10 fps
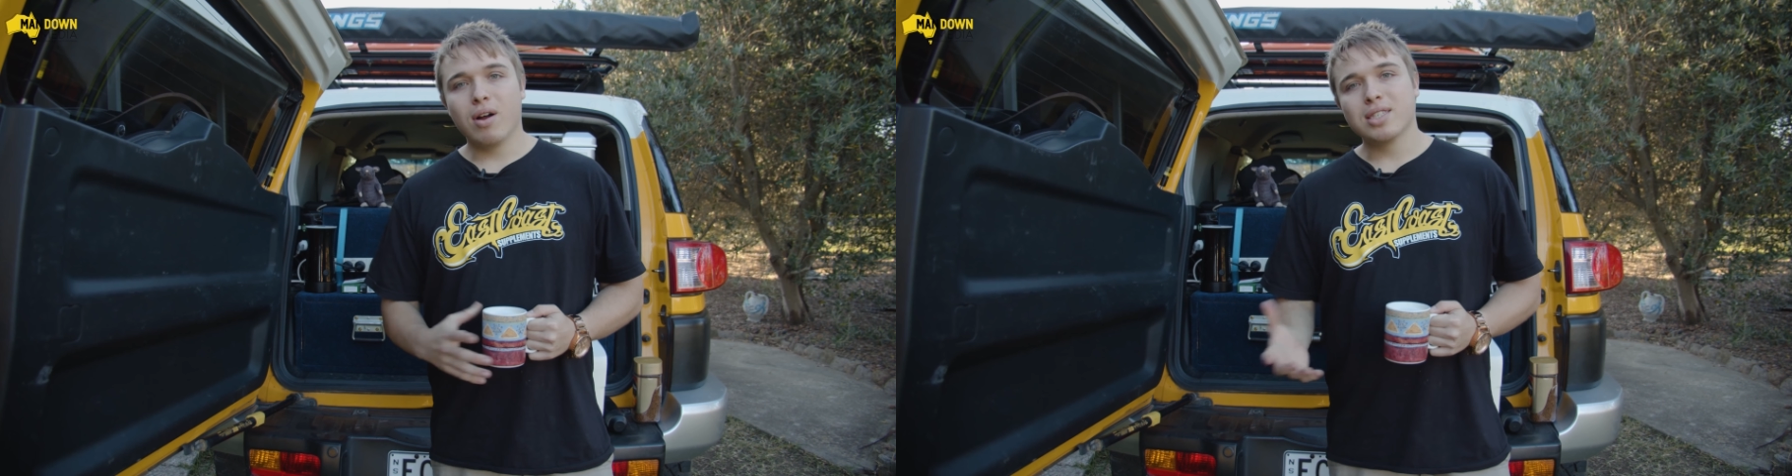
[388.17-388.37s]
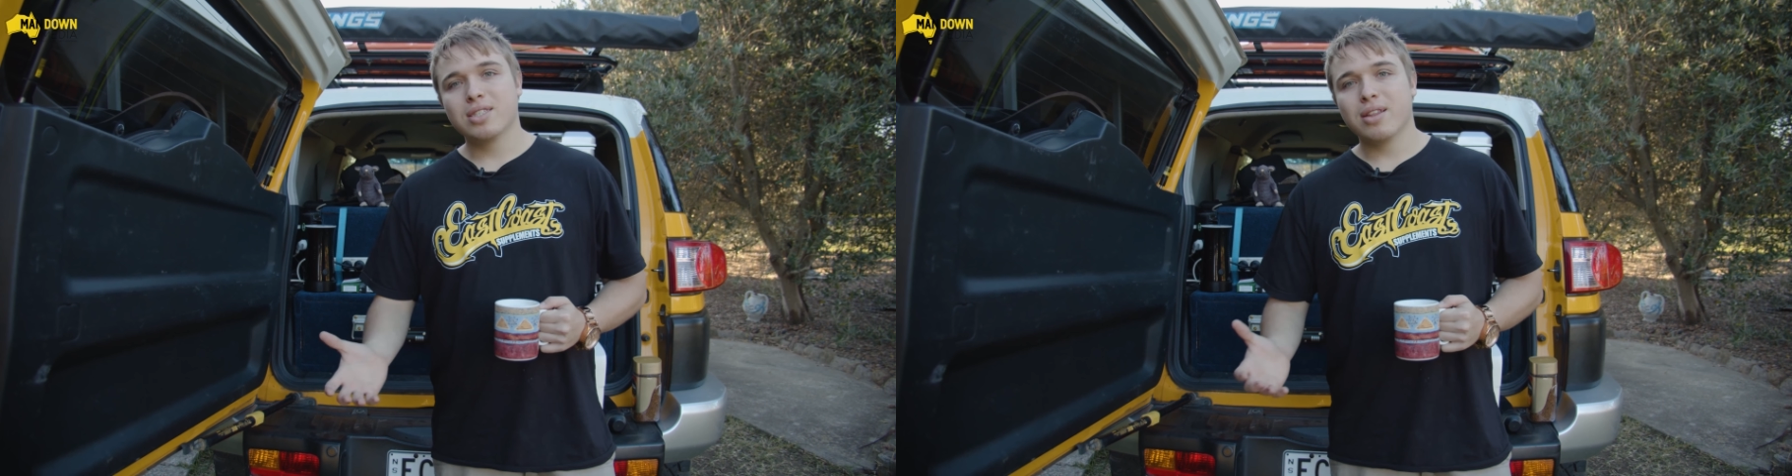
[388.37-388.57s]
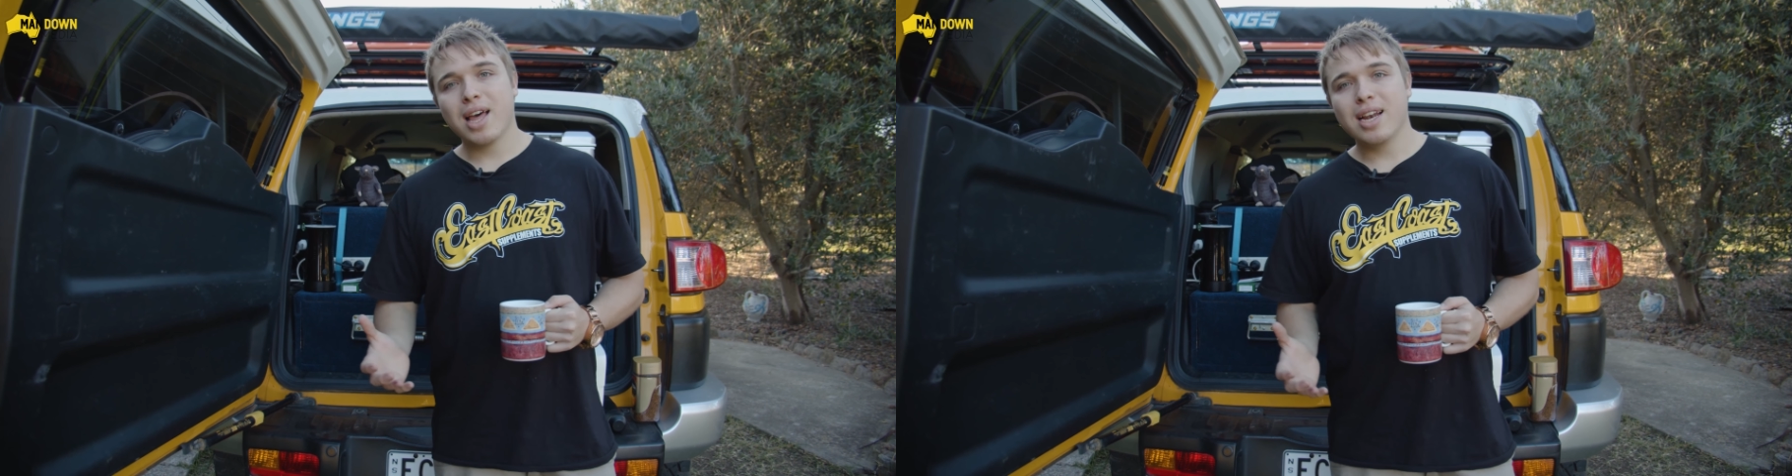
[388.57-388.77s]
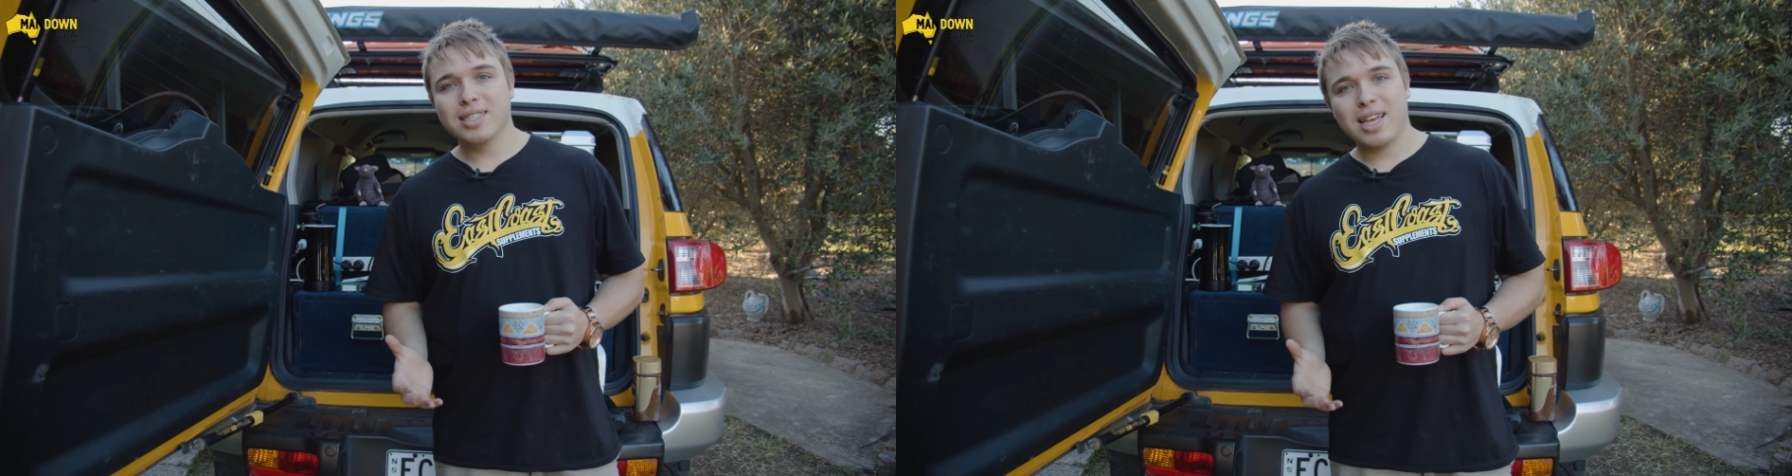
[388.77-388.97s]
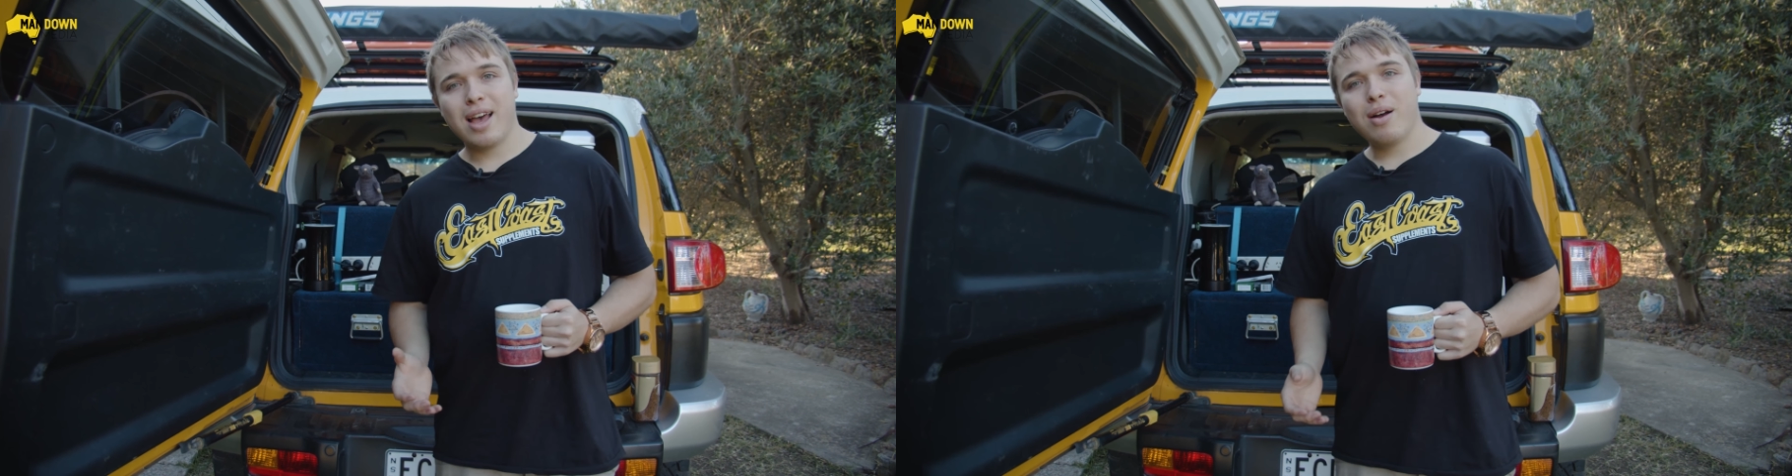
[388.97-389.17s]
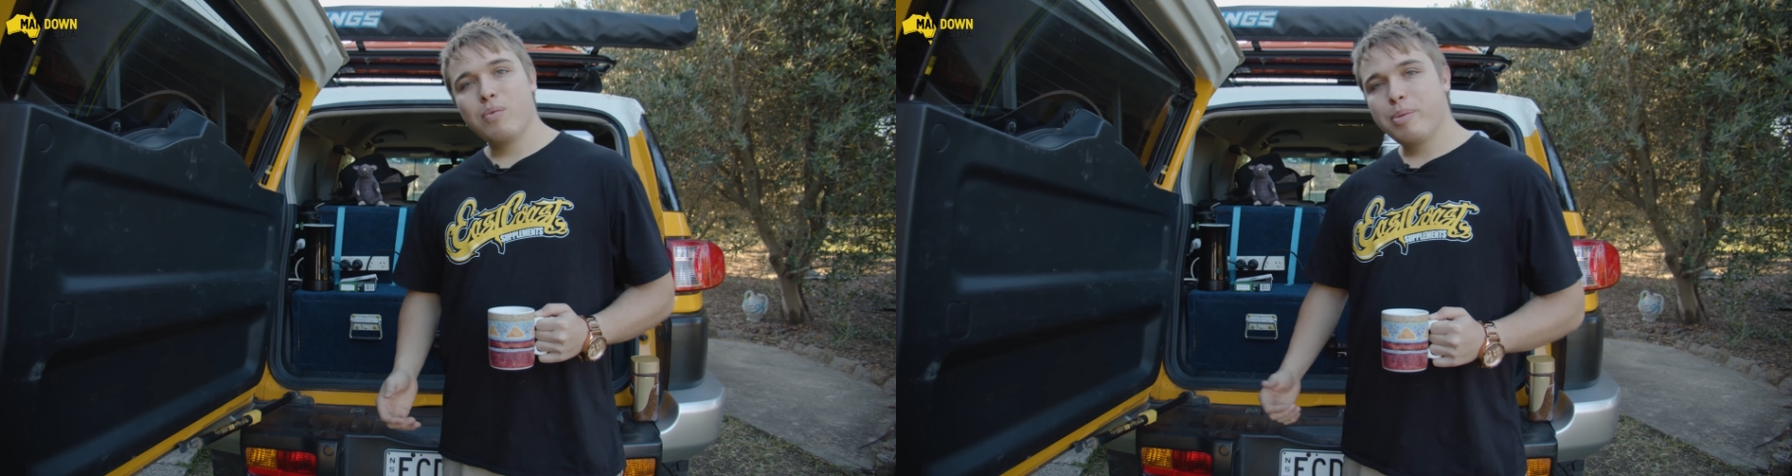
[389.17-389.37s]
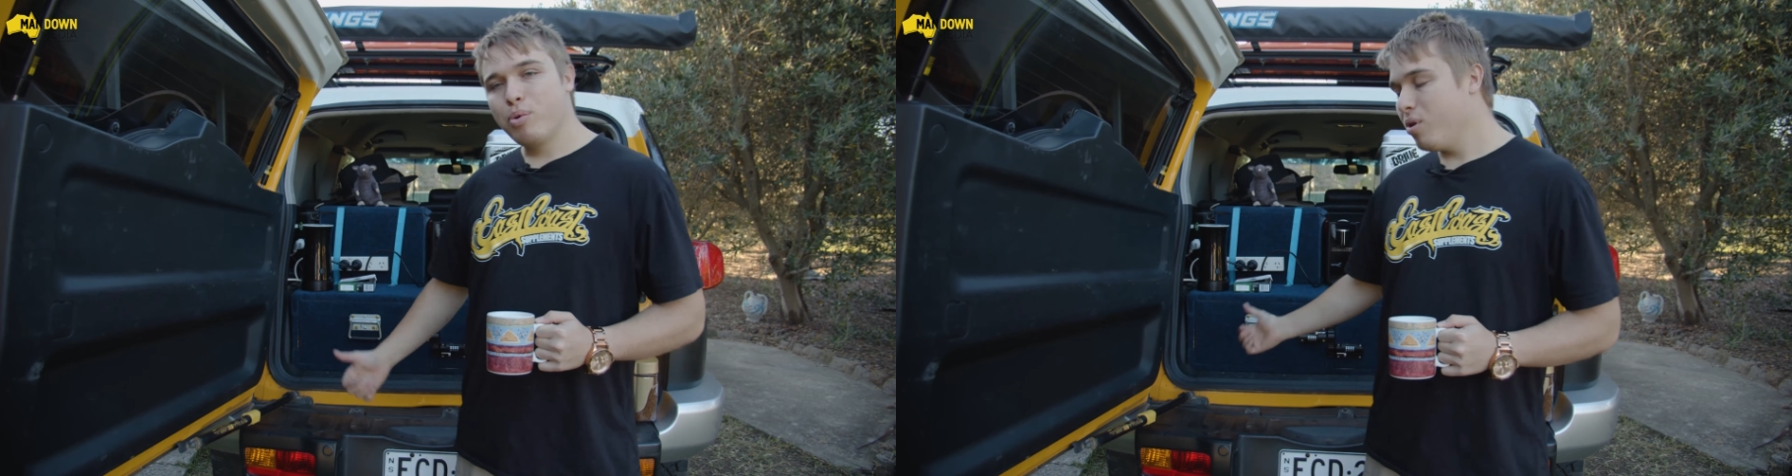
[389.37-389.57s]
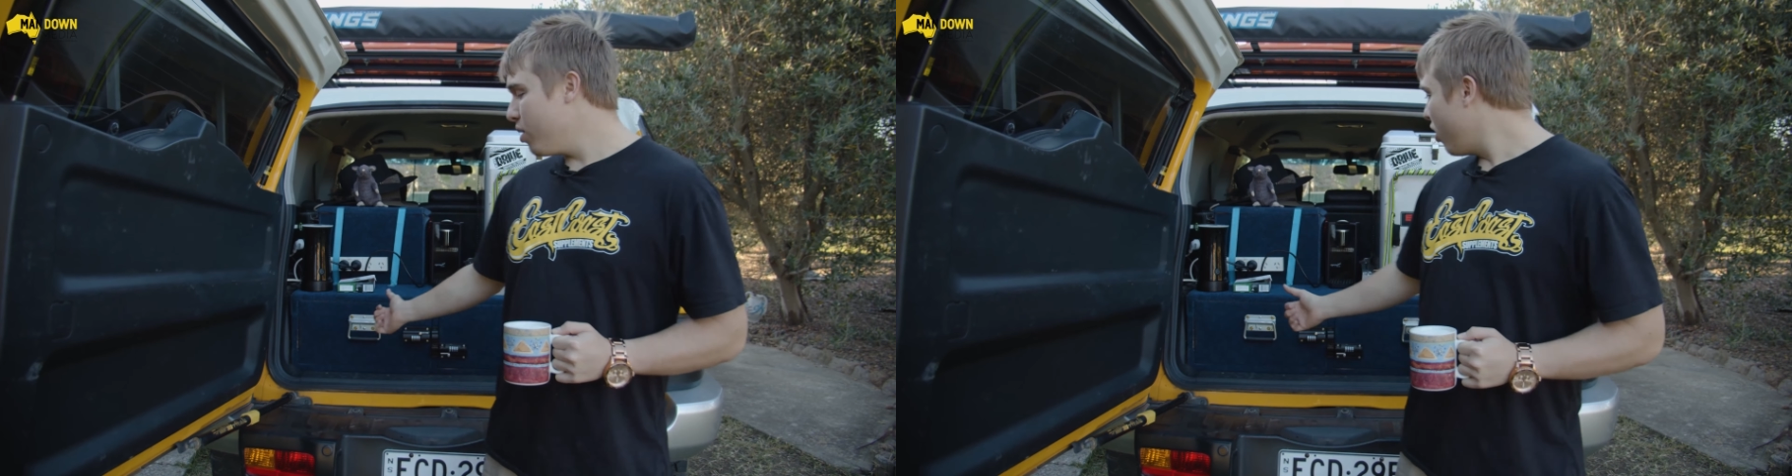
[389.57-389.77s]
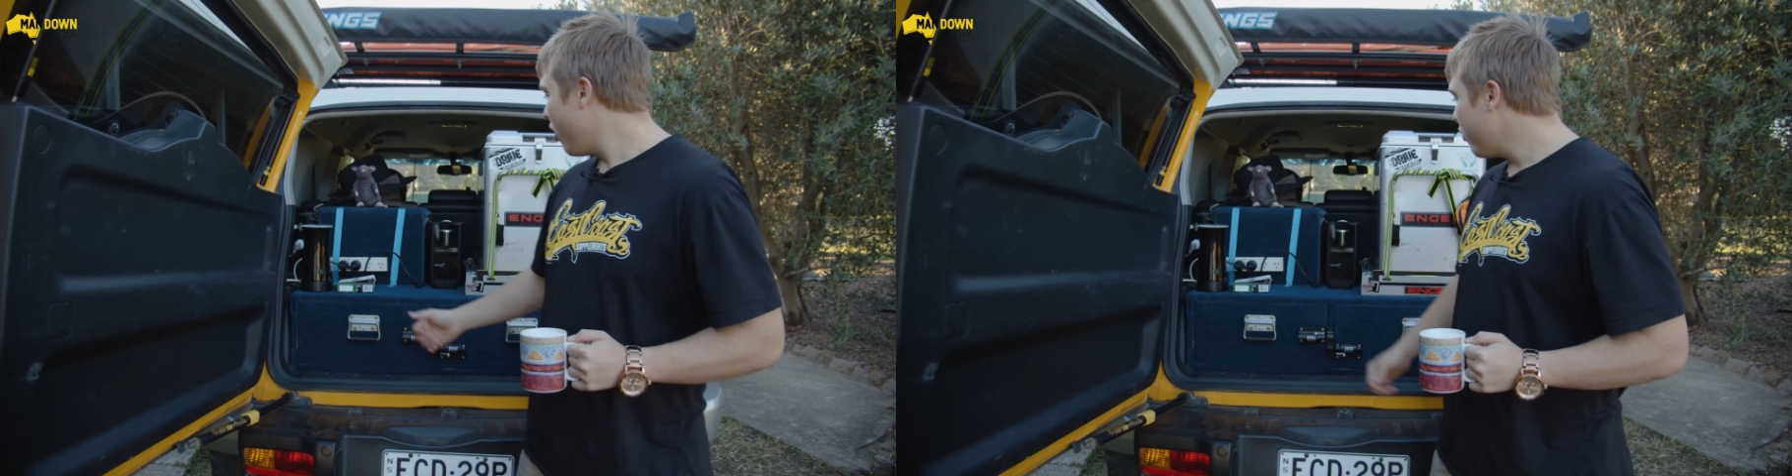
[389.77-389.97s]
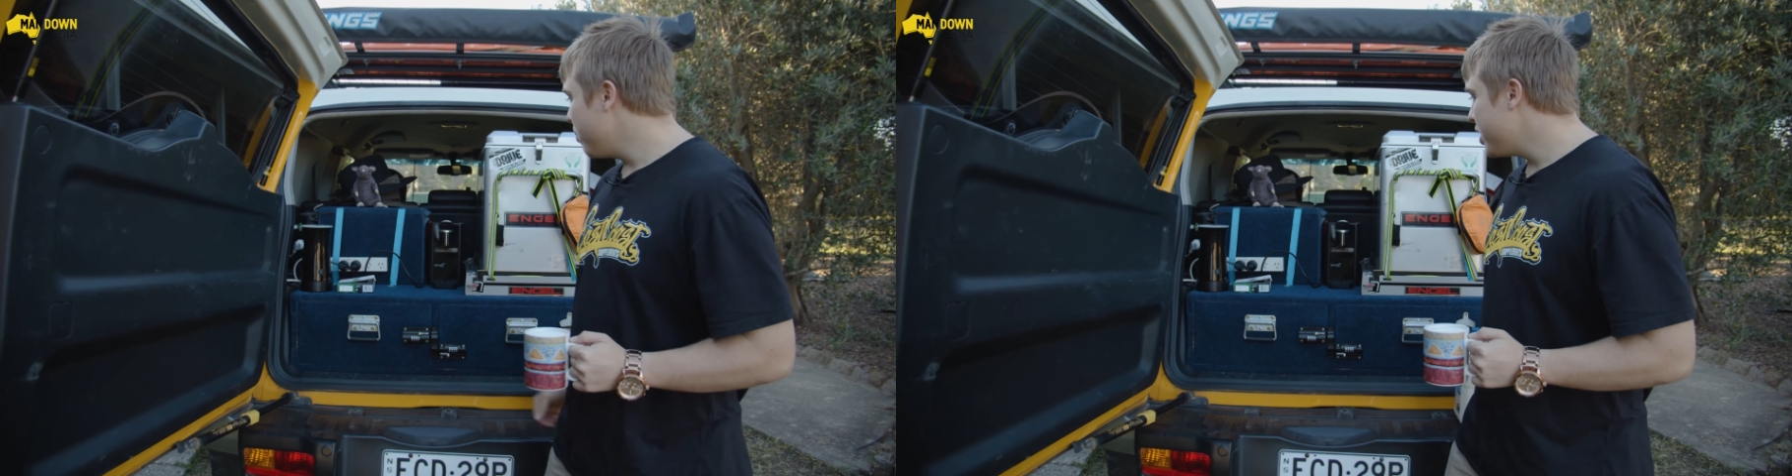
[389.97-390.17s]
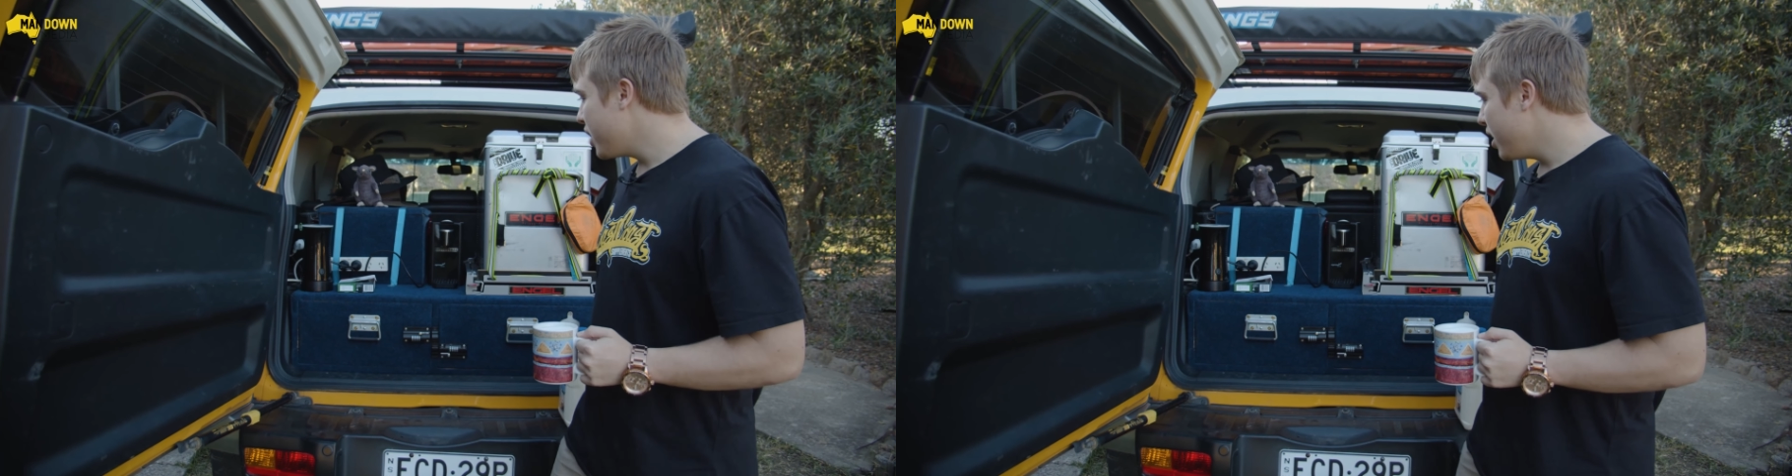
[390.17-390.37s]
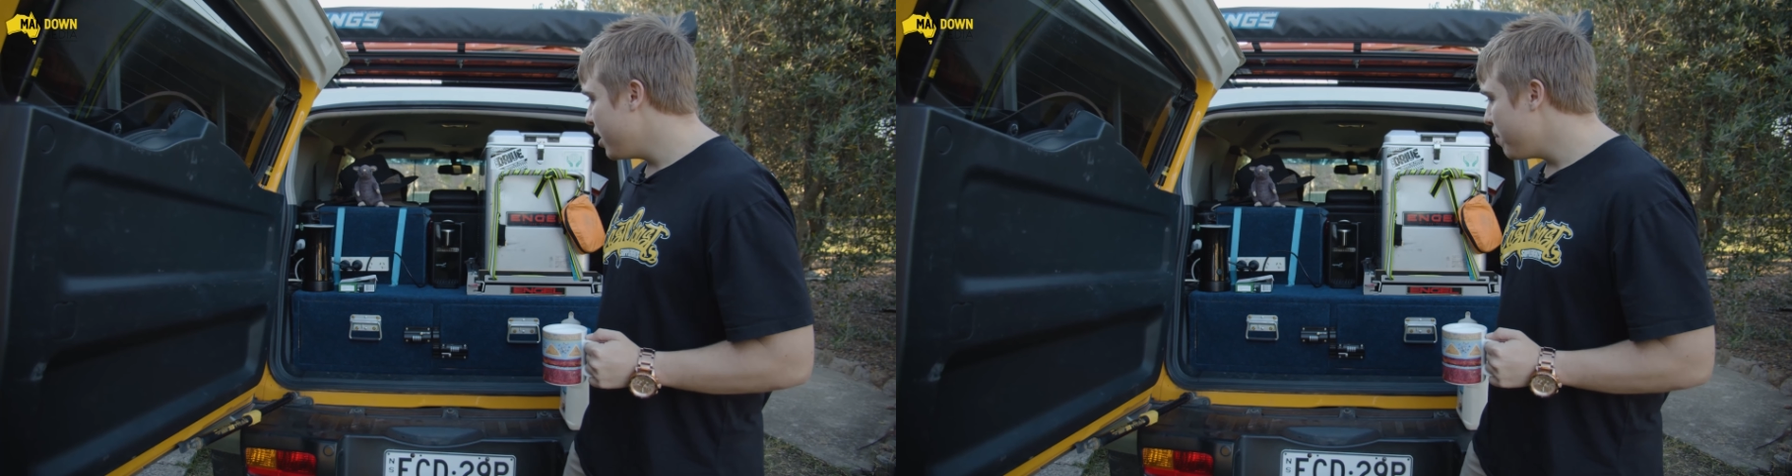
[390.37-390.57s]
right, so that is how we put a coffee machine